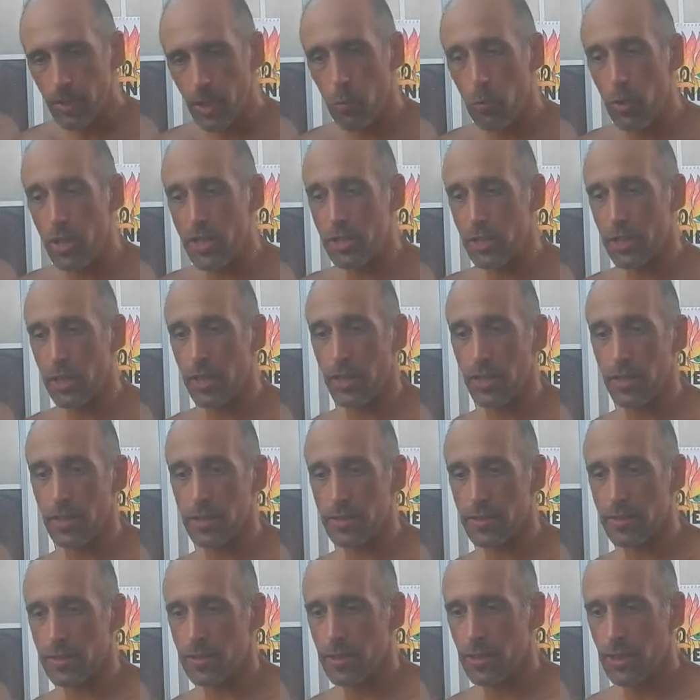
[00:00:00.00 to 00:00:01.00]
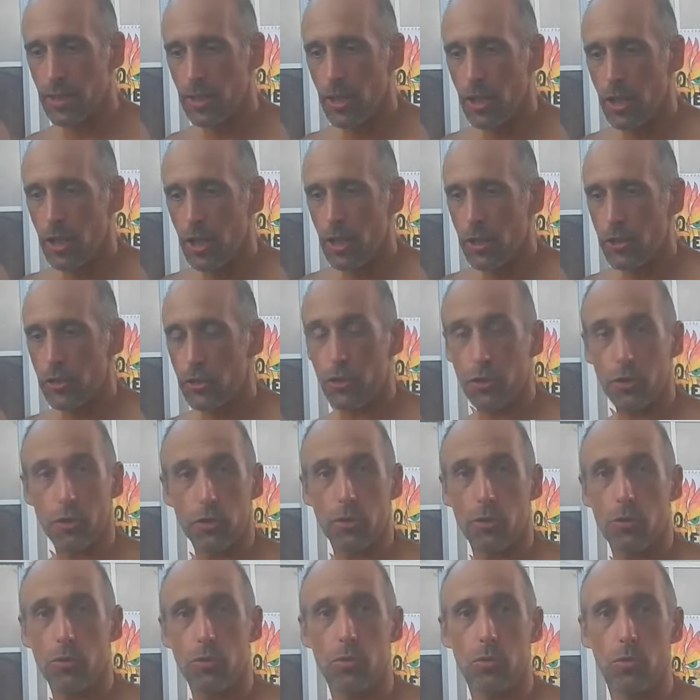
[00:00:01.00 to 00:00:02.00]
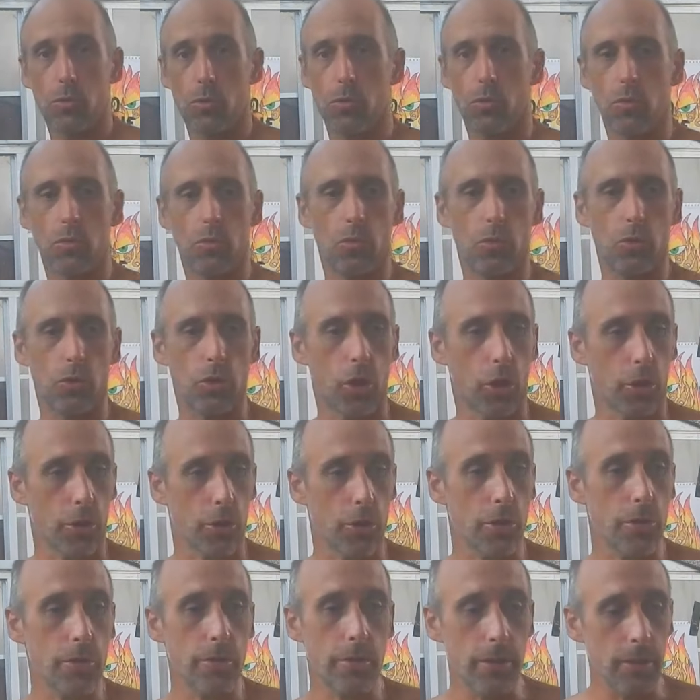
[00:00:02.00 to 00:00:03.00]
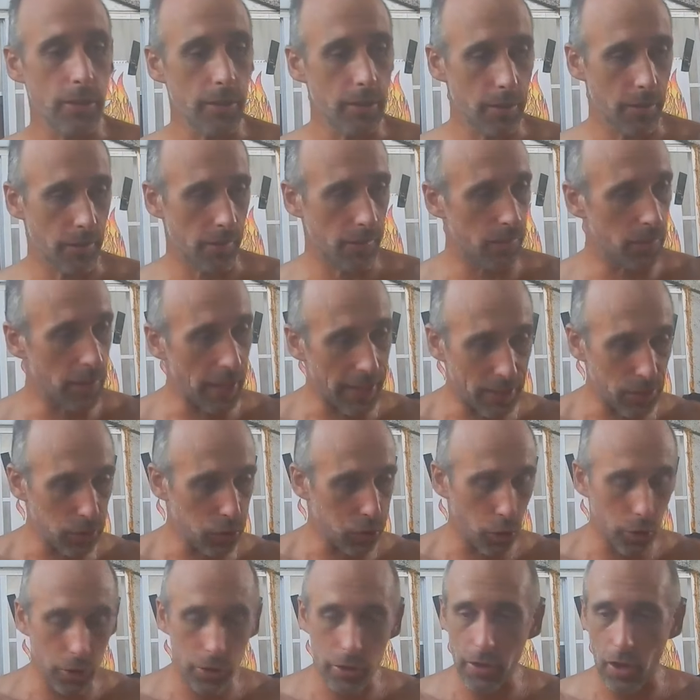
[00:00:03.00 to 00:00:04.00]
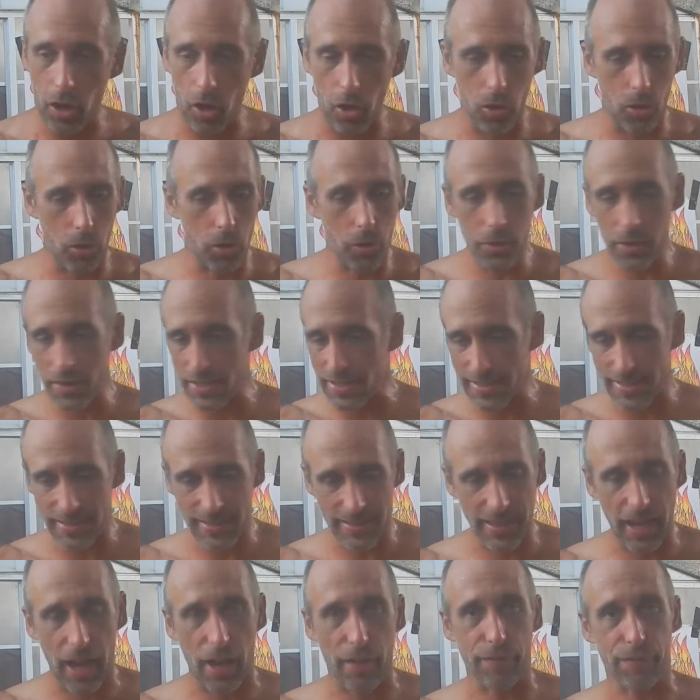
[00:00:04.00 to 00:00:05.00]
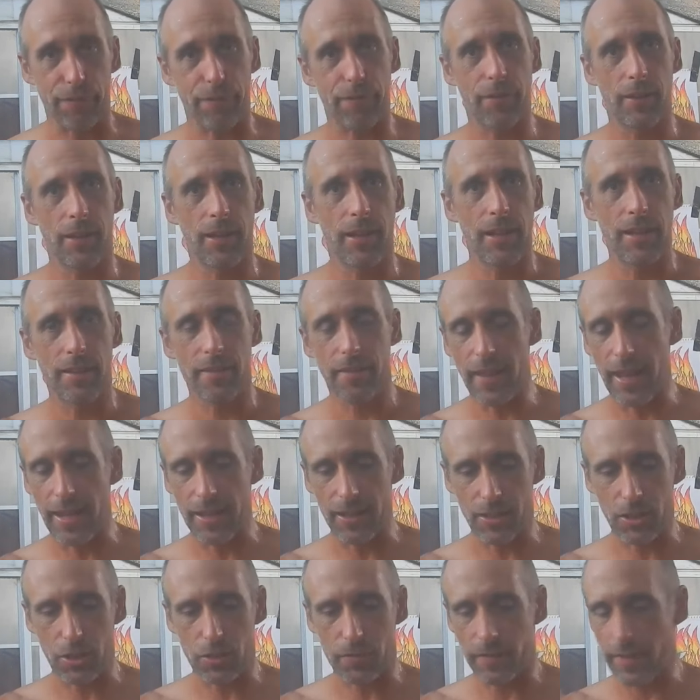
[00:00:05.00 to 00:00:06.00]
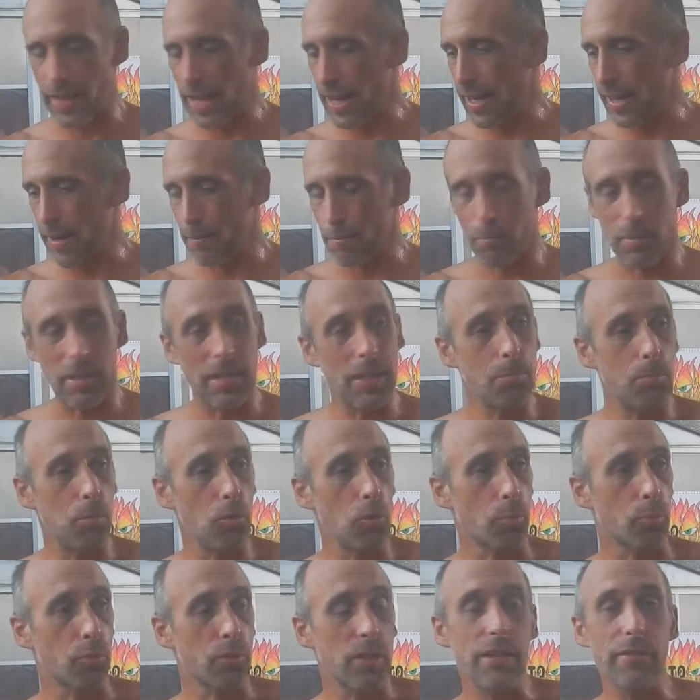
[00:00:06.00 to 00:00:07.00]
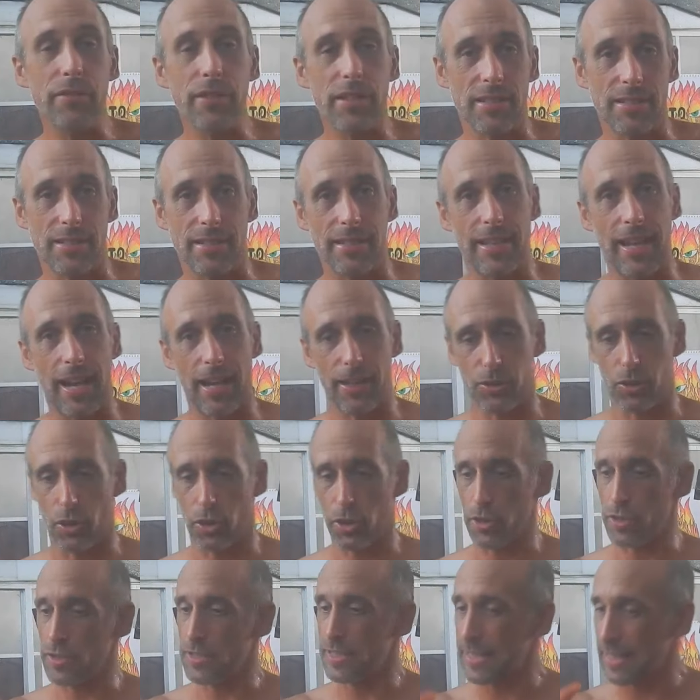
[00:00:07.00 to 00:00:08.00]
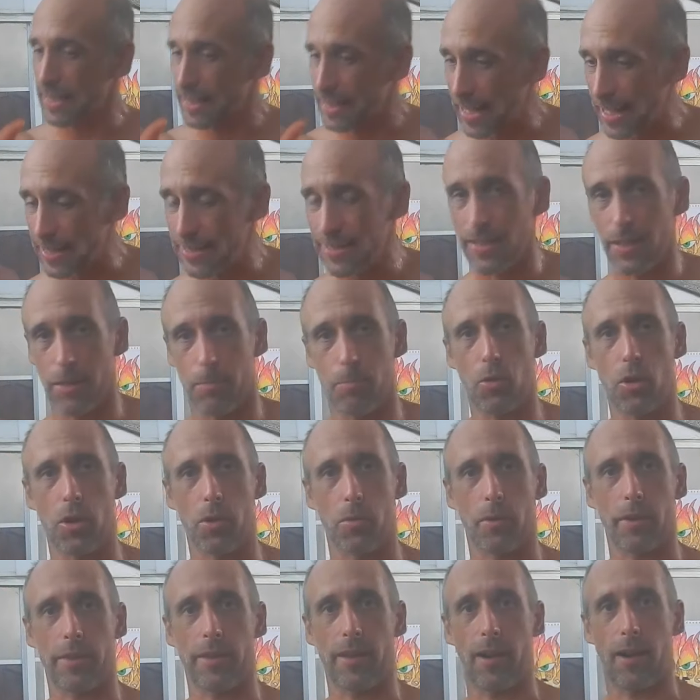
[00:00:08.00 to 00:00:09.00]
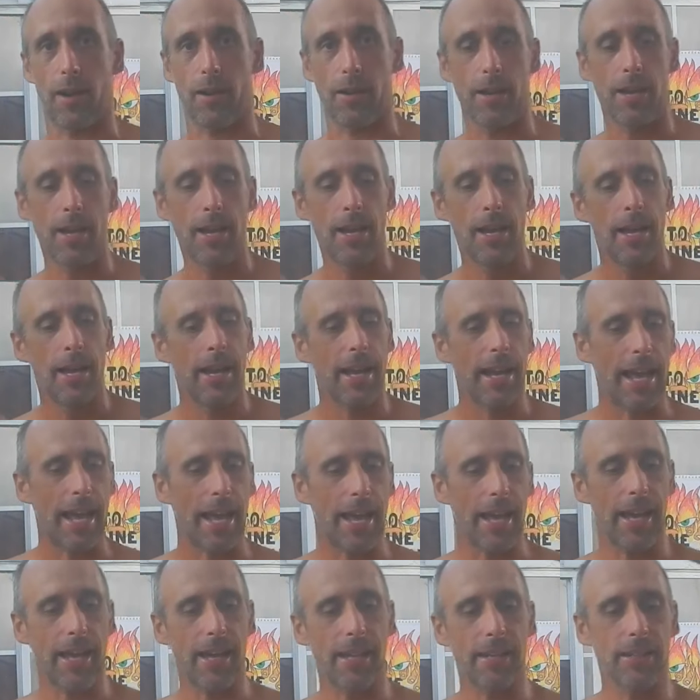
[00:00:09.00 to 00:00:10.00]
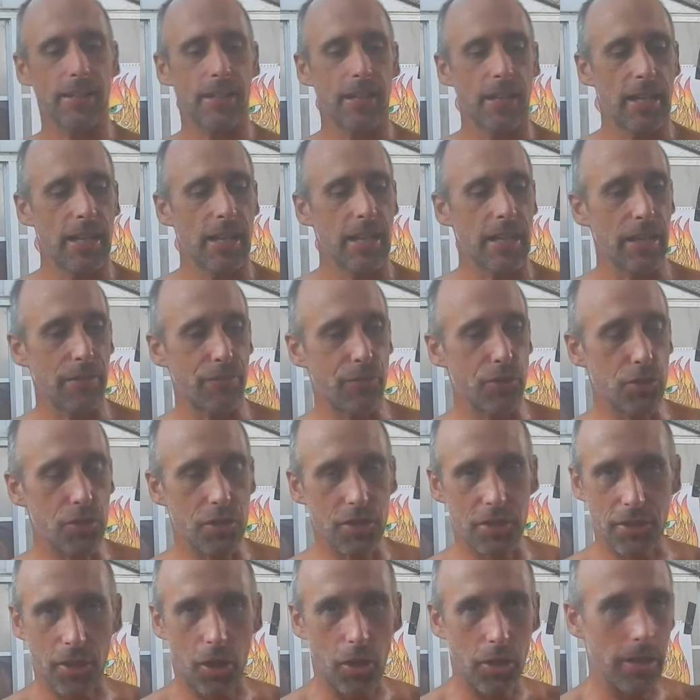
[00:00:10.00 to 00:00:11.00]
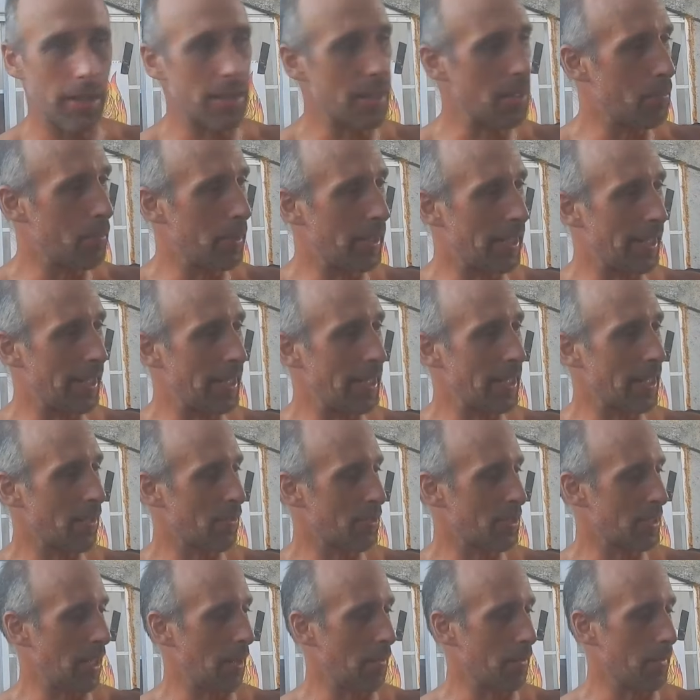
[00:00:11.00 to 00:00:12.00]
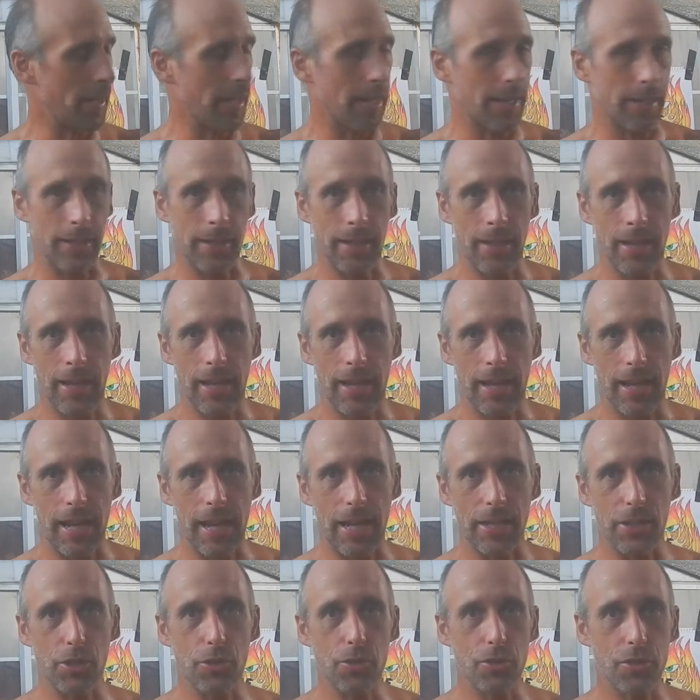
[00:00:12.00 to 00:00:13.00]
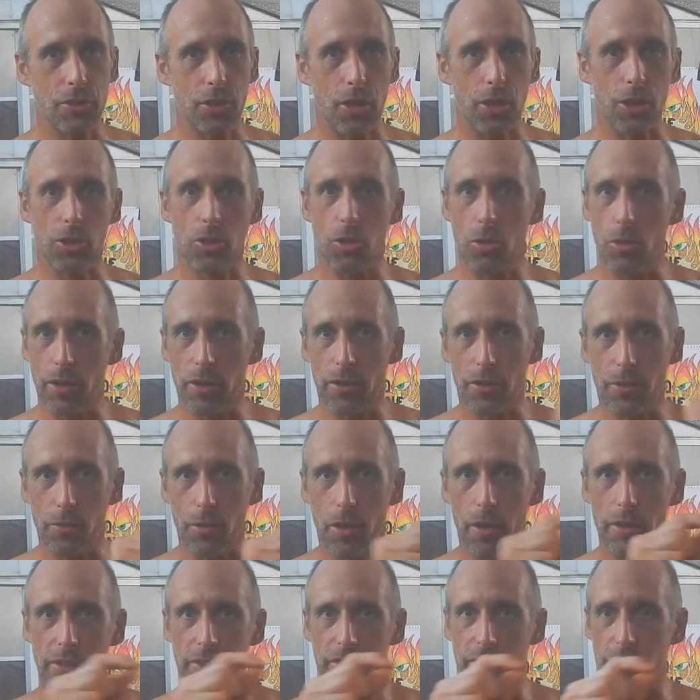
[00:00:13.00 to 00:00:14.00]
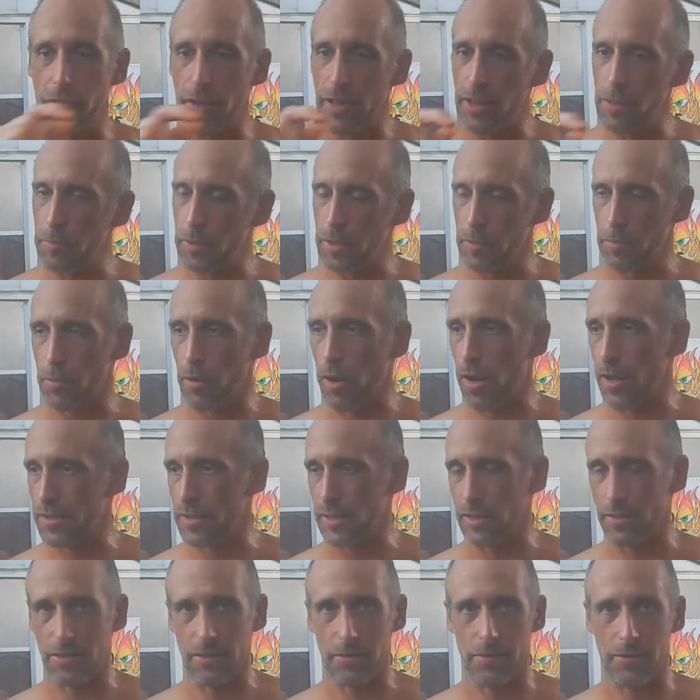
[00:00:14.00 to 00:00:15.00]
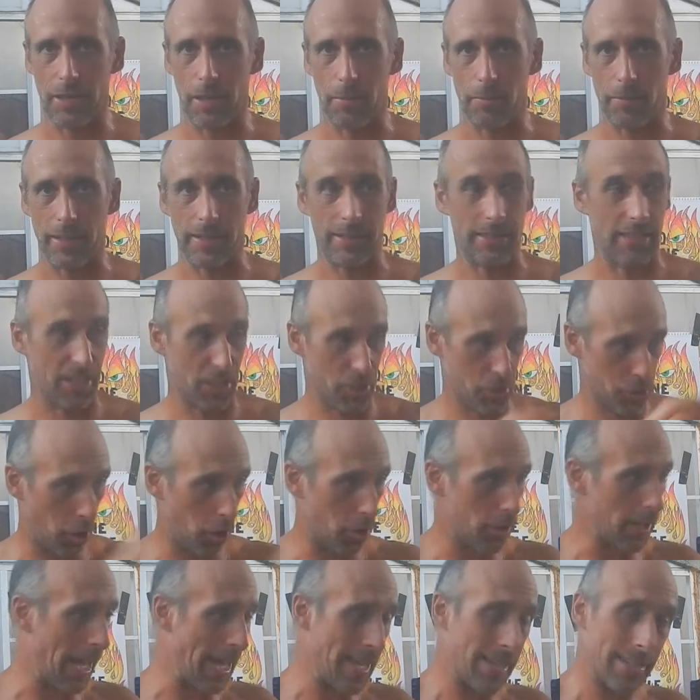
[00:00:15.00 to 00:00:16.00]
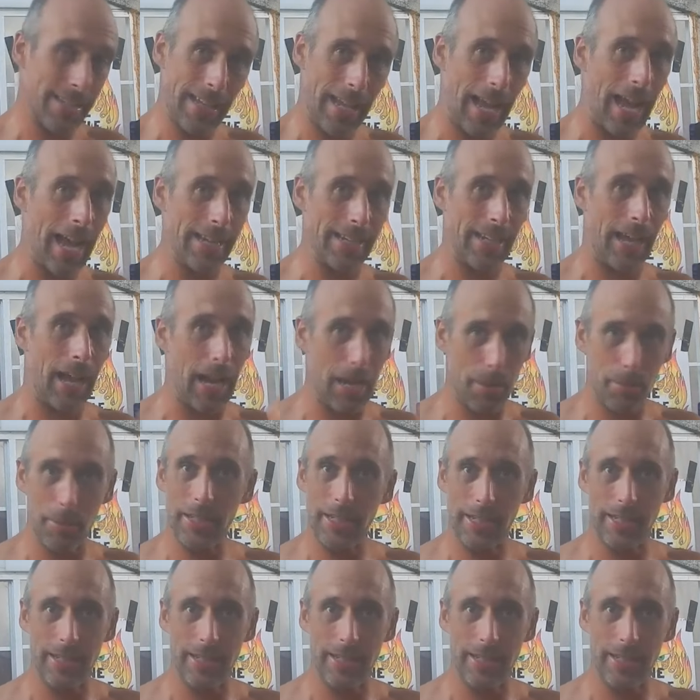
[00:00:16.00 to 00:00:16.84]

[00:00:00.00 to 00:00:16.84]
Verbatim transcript: which is to learn like learn all the stuff that that people previously had learned to get to the point where they are. And if you start at the beginning of something, and you start going through all the development process of something, like start at, at I'm an